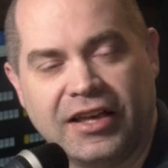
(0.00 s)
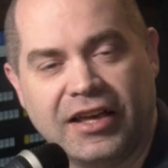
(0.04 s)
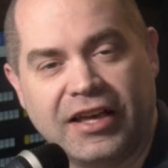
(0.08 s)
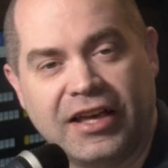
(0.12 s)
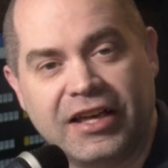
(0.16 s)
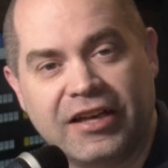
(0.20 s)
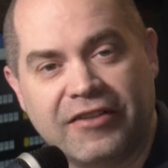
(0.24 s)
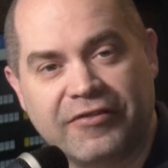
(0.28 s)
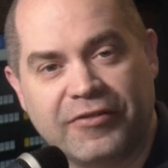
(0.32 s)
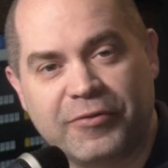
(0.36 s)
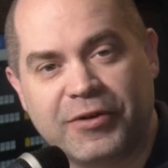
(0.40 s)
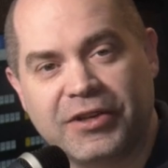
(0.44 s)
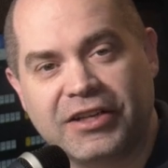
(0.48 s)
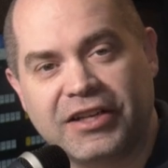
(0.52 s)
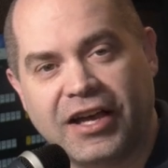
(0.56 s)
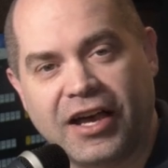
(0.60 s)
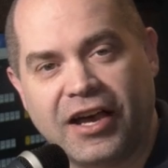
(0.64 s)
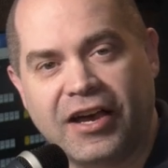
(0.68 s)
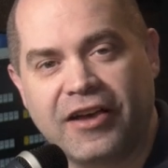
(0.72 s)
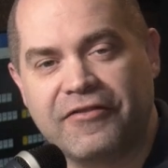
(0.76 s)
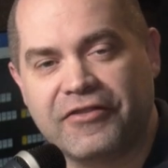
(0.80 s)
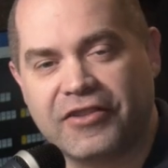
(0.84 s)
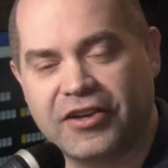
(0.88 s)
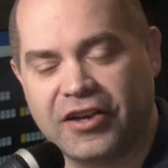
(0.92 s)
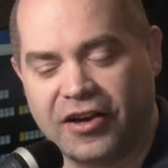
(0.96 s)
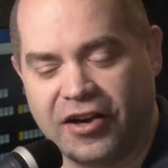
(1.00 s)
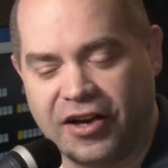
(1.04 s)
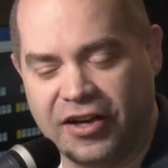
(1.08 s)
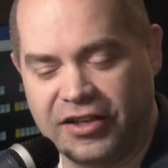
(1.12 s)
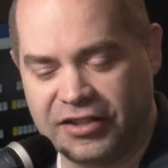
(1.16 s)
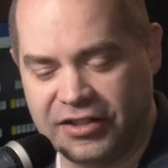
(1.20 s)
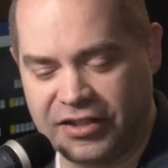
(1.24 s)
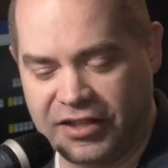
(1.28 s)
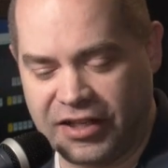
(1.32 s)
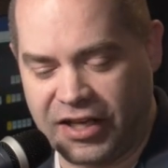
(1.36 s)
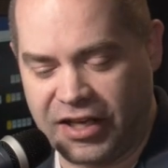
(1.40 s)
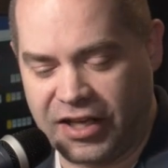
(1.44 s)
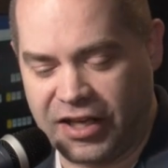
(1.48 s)
Hey everyone, I've
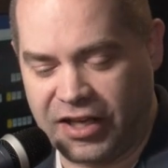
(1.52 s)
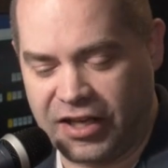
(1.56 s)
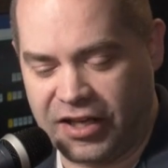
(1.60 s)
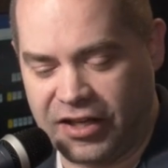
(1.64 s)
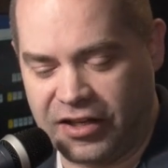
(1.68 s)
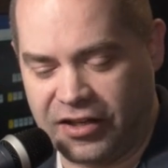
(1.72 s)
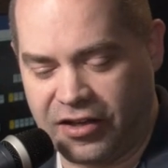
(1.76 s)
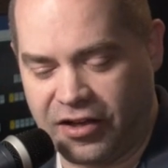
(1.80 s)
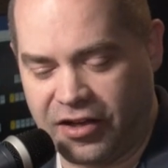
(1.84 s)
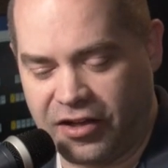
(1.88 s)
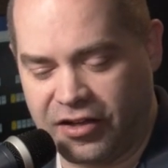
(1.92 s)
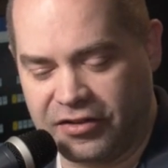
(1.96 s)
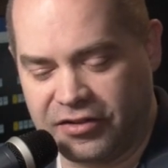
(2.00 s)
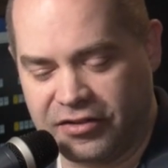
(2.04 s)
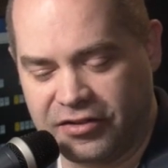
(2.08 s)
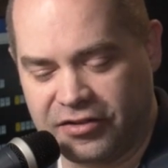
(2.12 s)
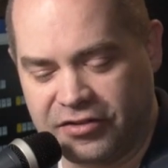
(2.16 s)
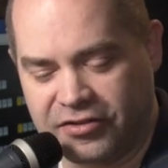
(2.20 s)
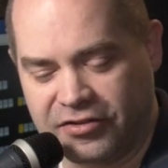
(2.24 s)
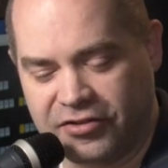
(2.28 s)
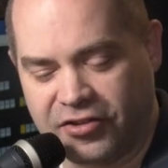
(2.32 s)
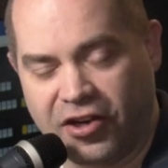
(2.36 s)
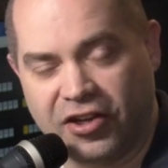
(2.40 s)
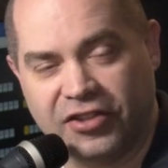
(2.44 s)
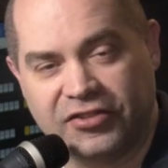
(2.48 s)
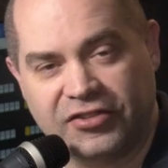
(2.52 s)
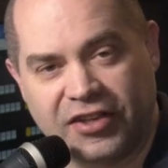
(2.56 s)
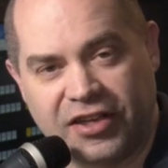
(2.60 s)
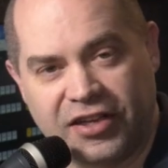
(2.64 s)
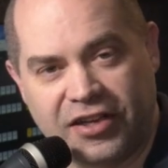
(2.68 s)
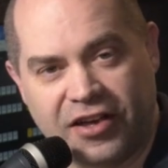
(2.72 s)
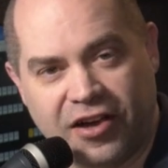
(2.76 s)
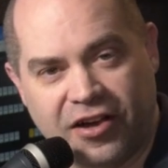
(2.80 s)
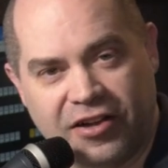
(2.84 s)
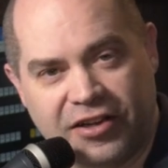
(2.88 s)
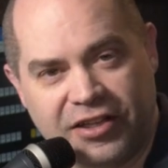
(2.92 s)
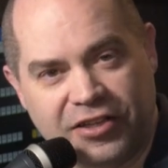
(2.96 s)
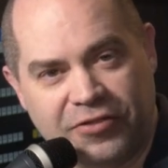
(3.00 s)
got a
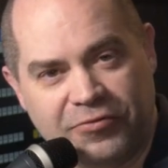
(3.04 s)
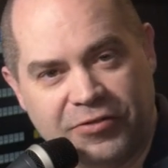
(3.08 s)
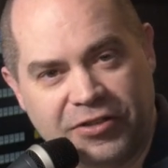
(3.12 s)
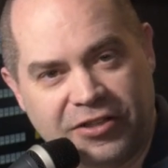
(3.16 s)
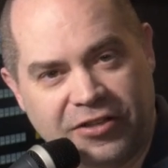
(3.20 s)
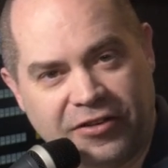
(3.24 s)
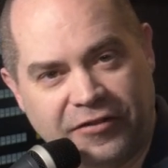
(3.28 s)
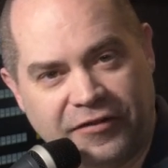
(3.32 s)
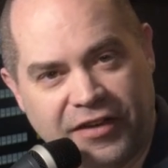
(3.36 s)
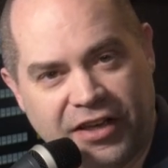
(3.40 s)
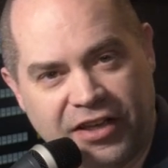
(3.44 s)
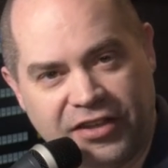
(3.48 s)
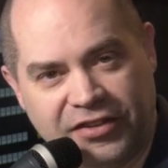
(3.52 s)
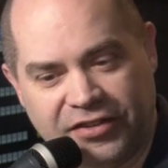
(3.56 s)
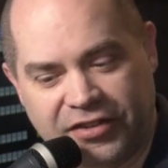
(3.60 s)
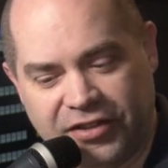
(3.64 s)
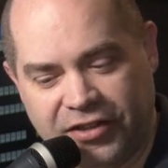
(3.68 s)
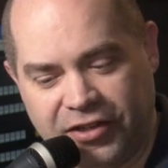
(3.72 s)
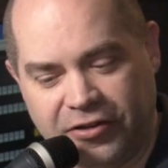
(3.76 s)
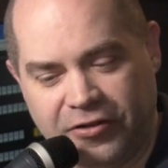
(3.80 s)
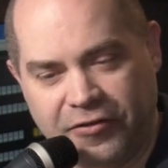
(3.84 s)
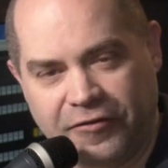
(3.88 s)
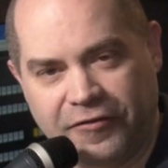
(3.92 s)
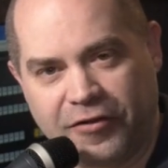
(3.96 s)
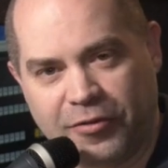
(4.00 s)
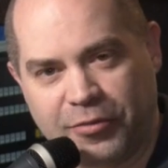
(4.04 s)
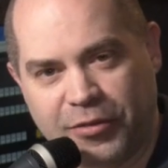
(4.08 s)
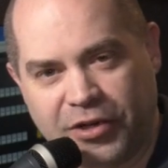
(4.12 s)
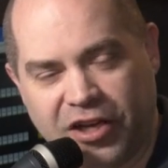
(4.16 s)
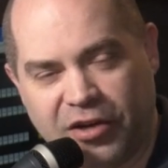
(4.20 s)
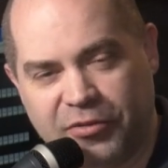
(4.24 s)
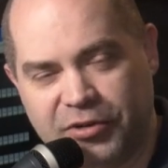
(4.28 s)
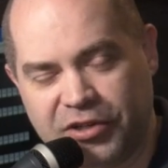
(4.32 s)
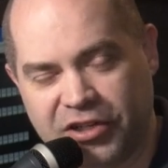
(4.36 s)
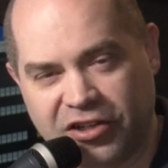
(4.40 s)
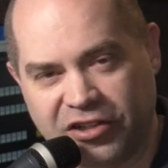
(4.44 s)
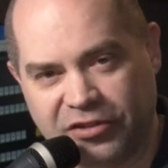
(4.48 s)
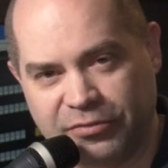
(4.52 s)
Dante audio interface here from a
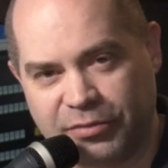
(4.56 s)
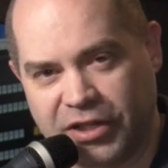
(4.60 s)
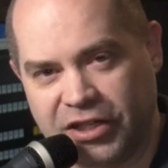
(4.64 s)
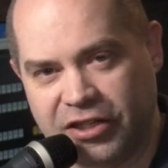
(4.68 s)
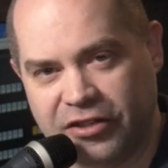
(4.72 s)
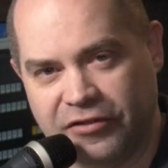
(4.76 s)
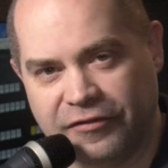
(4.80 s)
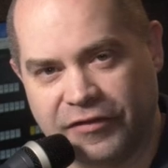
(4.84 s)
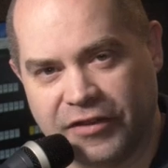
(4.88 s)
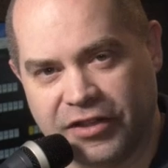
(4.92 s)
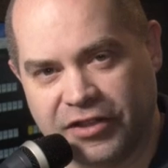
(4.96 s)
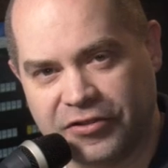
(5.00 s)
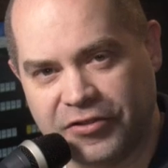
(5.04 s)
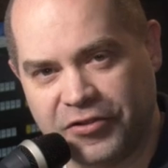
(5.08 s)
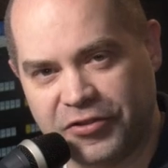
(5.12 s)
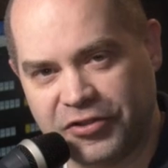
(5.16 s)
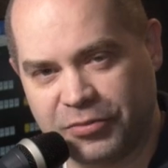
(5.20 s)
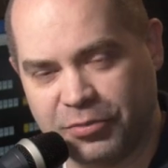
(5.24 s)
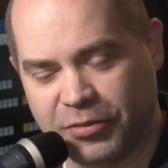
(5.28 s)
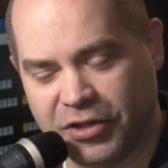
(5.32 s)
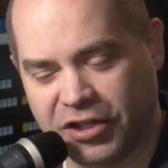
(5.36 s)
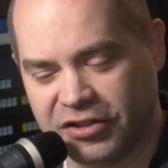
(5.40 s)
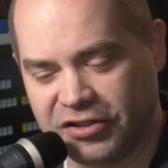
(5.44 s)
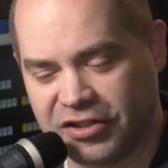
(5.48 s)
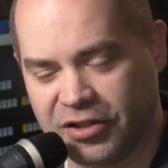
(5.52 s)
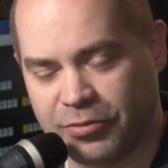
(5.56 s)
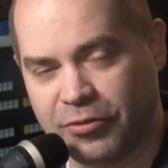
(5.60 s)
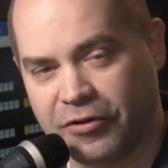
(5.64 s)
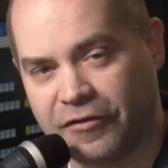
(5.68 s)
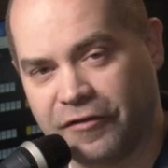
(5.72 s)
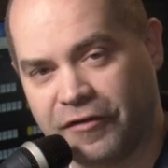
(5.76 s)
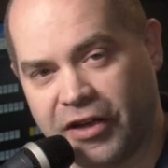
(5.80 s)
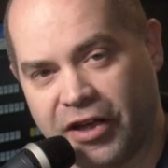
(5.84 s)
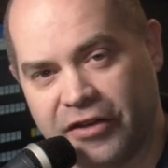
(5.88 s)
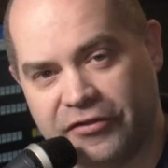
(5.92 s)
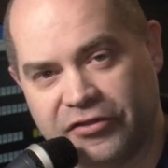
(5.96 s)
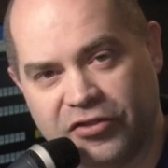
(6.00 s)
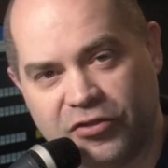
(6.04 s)
company called Ben & Fellows, model number
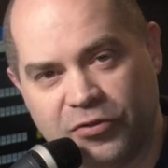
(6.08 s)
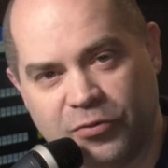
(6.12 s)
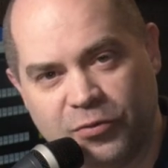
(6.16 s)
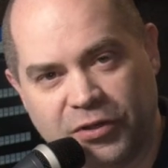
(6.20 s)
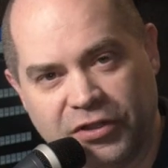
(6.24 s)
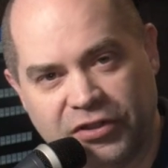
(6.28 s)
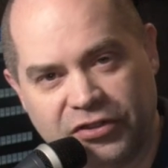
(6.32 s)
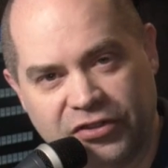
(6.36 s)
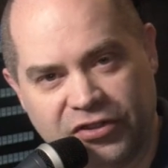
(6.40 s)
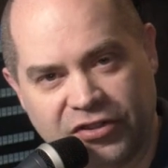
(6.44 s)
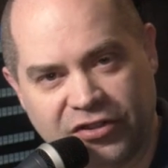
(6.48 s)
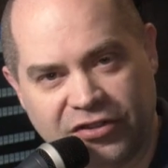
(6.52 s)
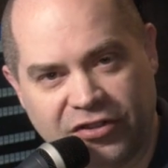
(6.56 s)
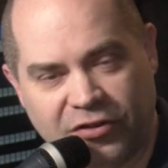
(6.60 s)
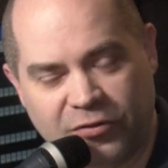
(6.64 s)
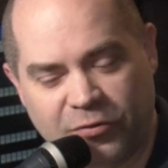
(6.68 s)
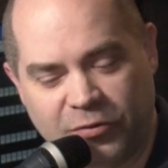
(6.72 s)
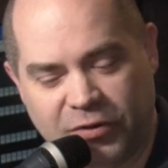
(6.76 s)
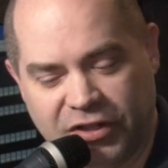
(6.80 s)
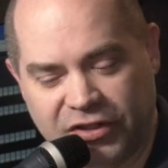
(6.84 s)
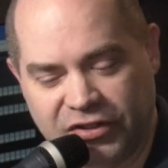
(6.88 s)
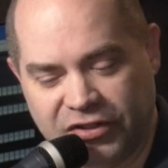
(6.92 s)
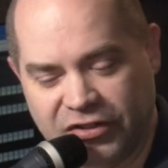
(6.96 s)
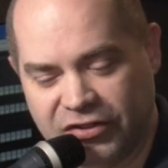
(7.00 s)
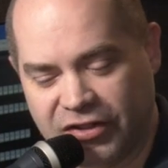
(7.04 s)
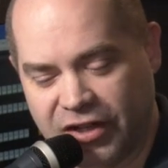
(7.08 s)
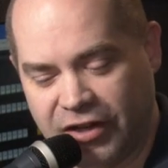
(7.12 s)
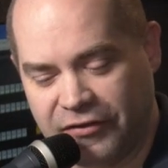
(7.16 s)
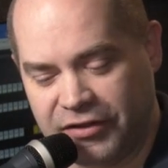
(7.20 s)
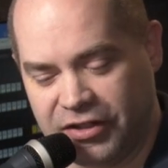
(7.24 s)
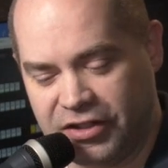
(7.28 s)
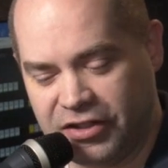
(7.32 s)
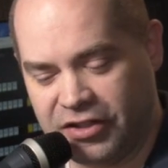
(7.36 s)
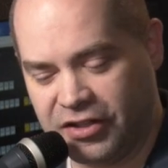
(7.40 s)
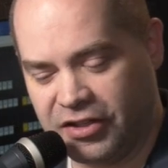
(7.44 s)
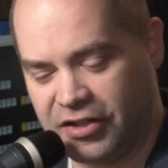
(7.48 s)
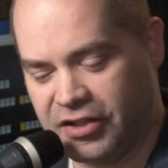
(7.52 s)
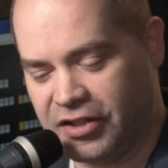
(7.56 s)

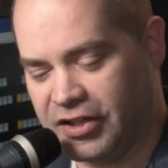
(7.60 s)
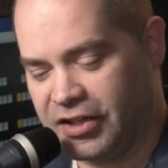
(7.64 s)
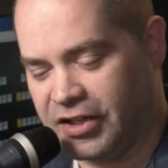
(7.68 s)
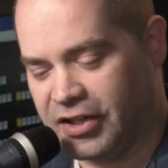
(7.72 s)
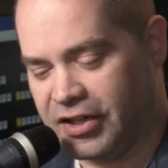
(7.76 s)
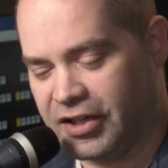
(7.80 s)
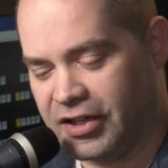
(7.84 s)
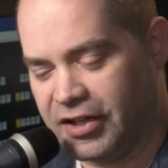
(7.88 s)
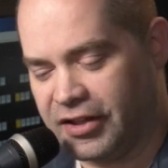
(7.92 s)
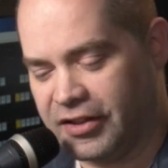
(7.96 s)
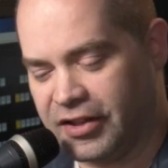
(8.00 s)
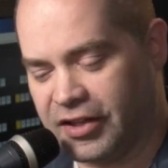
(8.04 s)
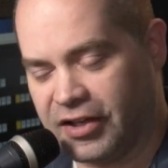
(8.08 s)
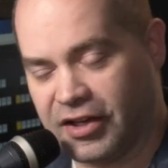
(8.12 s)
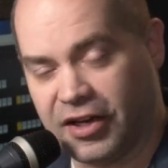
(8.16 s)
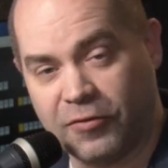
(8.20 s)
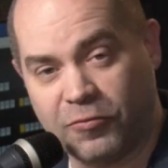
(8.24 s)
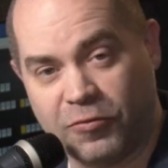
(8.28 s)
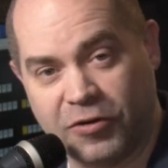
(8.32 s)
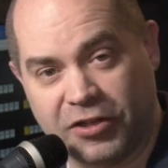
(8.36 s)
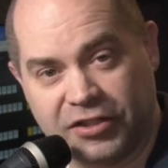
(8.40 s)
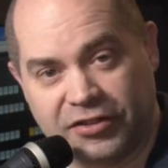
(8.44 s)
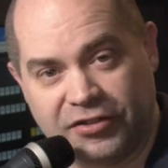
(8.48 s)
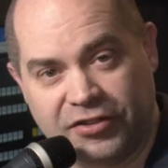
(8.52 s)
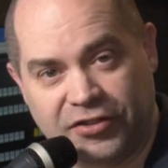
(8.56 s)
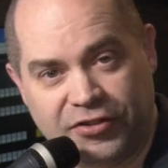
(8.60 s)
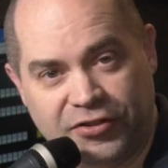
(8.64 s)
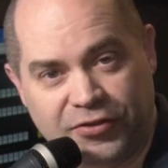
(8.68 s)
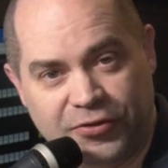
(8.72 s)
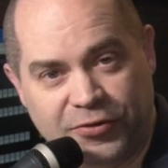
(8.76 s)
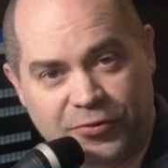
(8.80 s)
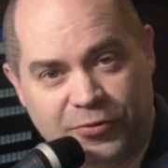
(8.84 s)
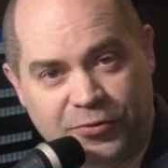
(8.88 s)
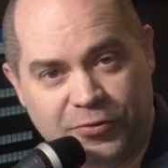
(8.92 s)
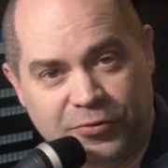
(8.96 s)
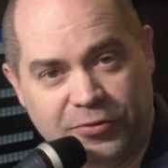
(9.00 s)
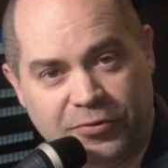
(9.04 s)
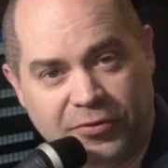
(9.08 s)
521017, that I wanted to
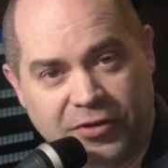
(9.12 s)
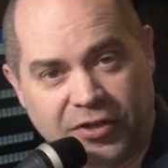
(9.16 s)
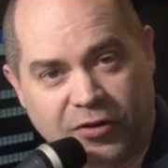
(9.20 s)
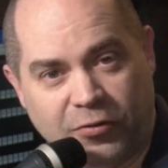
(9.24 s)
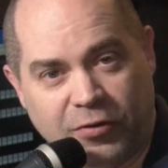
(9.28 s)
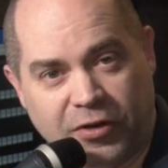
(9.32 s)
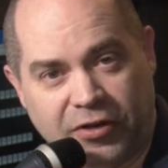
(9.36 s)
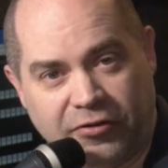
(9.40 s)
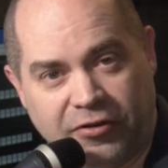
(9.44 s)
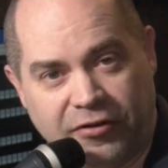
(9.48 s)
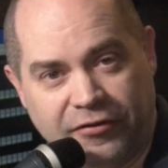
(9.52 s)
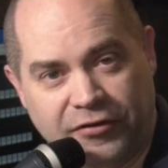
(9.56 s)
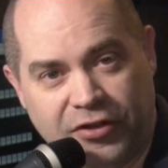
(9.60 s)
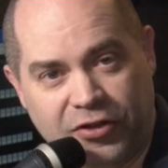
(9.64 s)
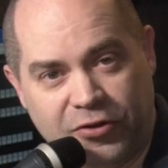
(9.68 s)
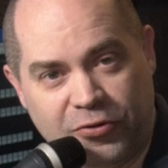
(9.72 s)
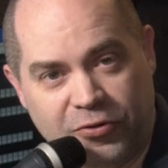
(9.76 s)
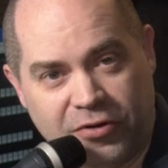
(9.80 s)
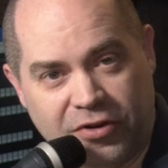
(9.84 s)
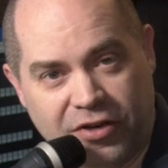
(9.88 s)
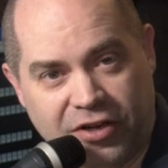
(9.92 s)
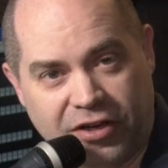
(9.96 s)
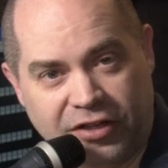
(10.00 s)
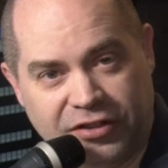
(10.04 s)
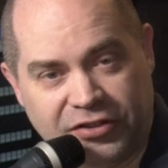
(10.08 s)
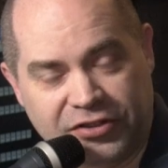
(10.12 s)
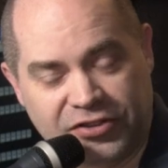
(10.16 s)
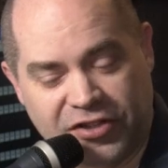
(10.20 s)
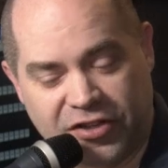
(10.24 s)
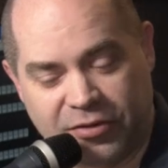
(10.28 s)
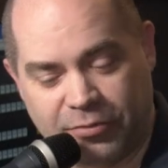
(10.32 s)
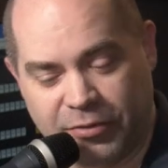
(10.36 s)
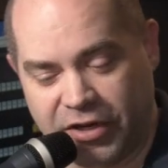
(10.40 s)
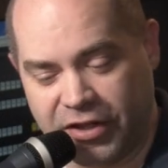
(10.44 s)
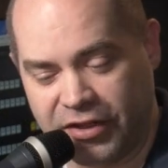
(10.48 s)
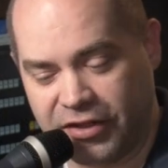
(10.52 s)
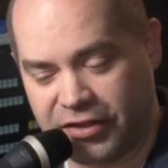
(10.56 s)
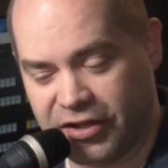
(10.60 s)
do a quick review on,
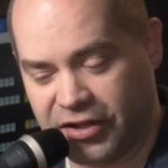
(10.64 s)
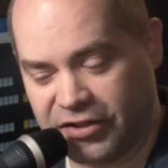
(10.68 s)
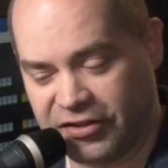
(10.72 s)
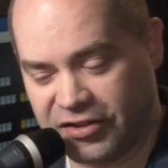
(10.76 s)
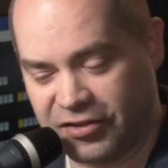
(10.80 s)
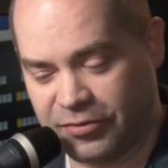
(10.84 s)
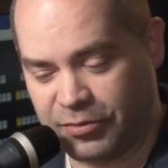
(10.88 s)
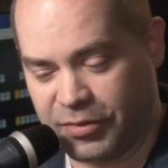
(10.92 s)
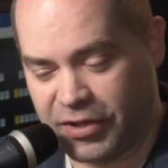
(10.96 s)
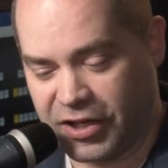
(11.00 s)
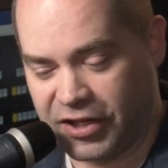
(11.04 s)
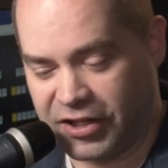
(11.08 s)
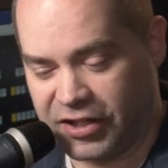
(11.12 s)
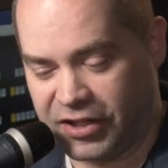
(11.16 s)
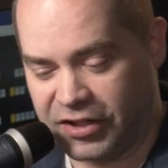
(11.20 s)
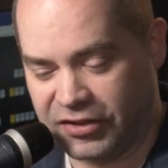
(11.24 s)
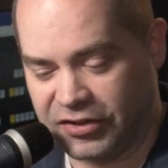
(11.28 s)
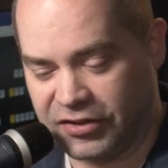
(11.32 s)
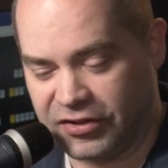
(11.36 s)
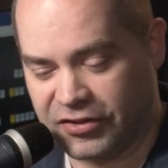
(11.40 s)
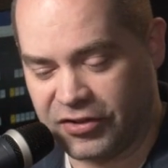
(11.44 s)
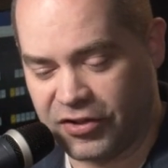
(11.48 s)
share my thoughts about it.